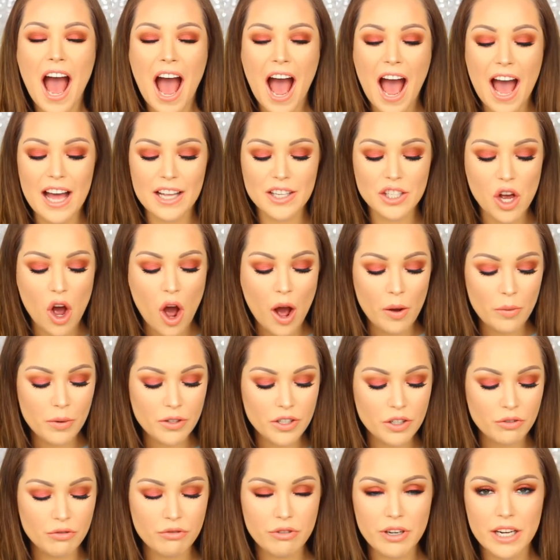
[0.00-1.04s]
and I
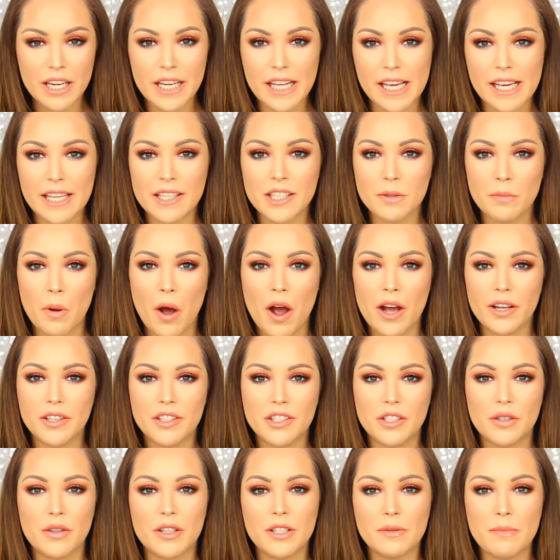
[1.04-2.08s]
was really inspired
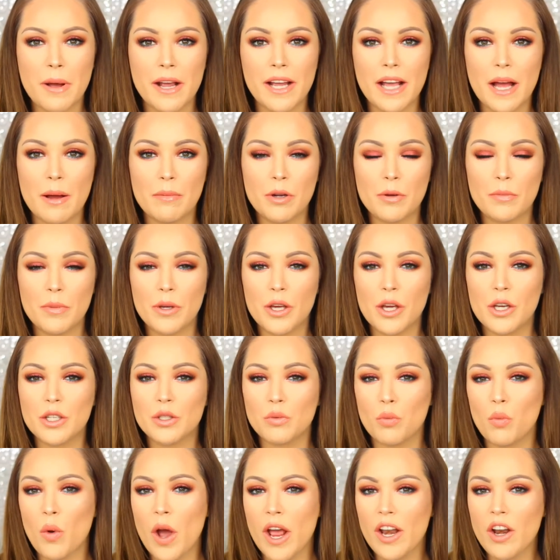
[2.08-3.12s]
to do this makeup look
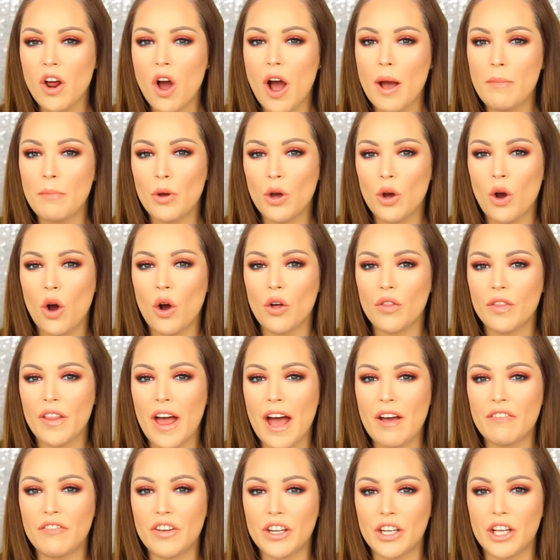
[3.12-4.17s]
because when I put on
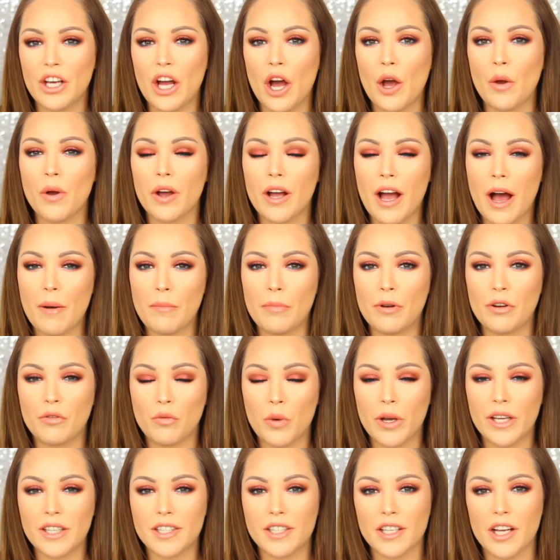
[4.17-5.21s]
that video a couple of
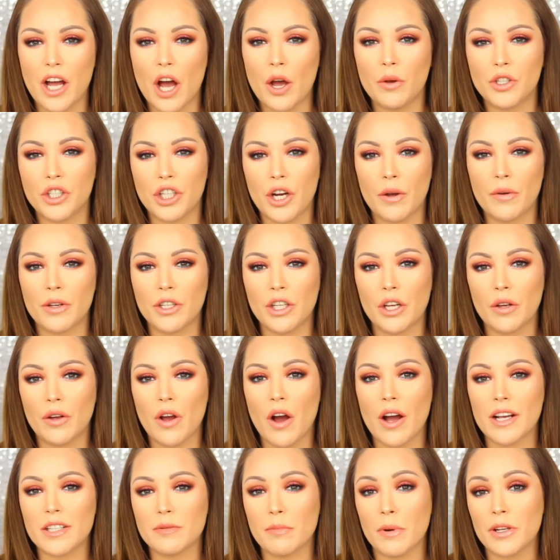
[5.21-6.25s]
weeks ago showing you
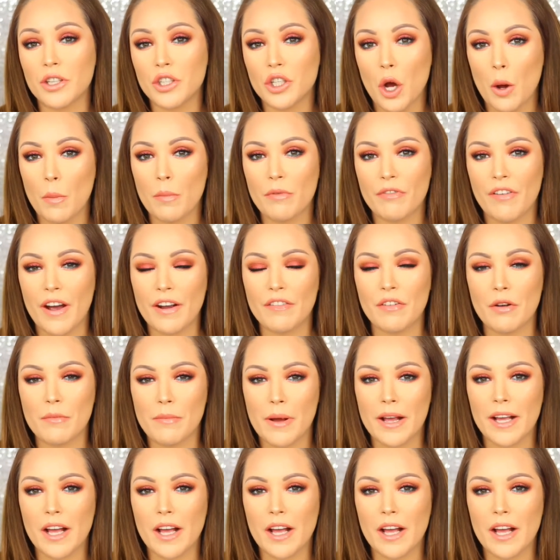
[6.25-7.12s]
guys my top favorite